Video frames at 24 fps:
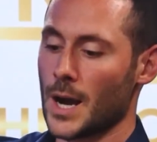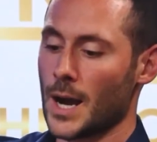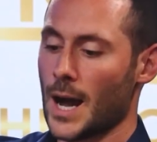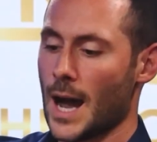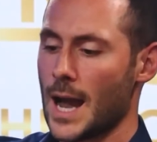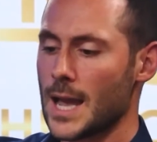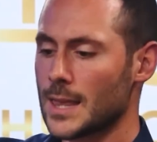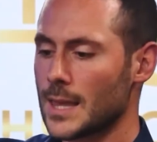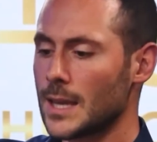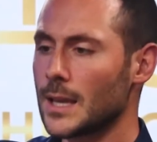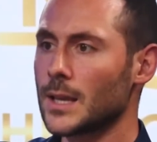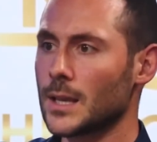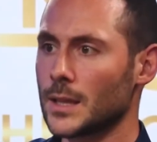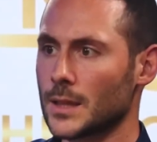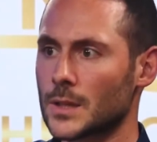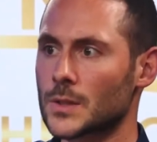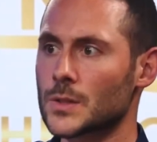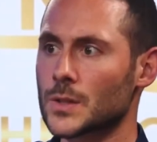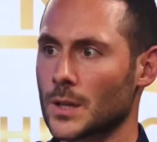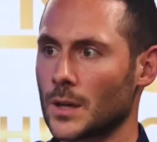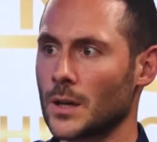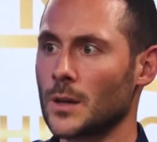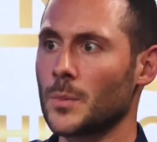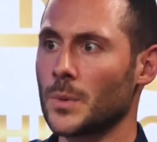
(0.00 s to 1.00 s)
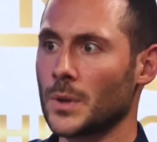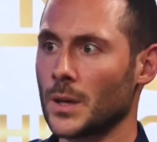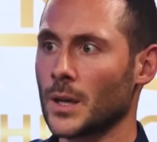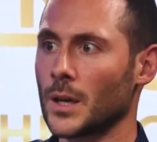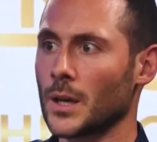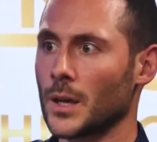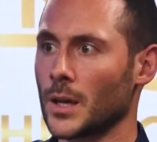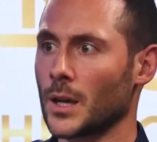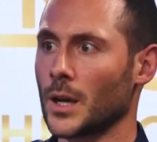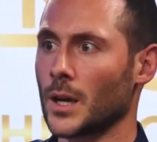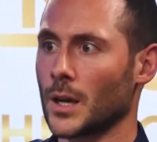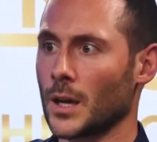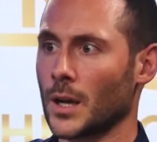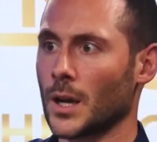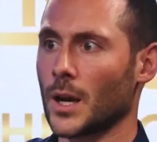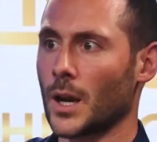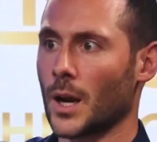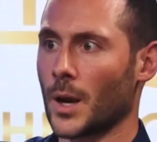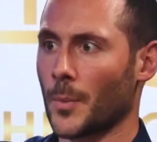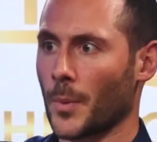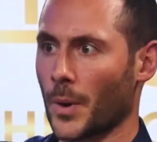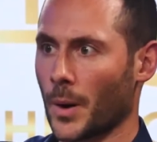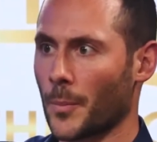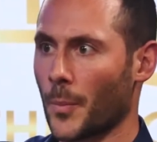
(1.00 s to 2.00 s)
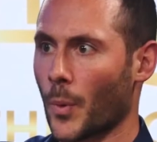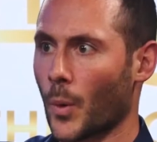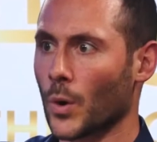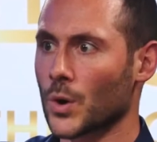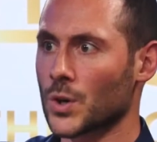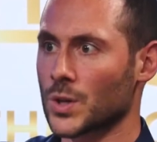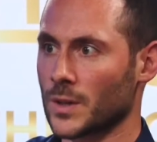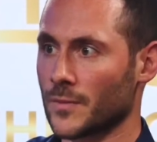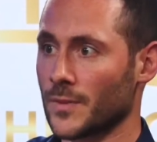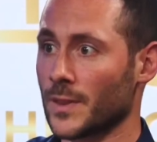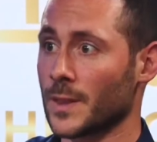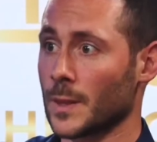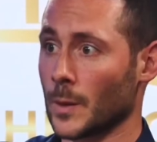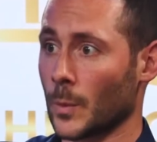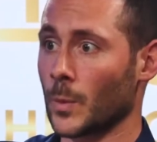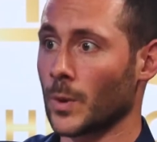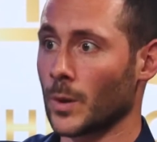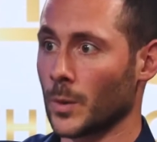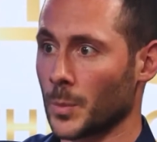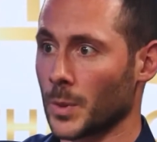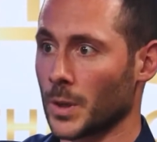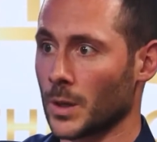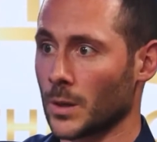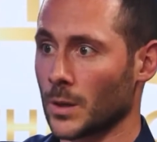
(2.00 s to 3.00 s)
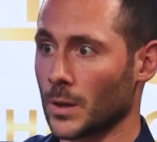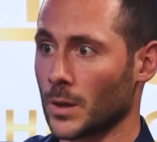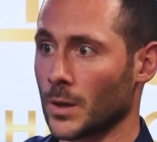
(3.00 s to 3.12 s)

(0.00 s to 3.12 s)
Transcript: I think there's going to be a portion of it that will be.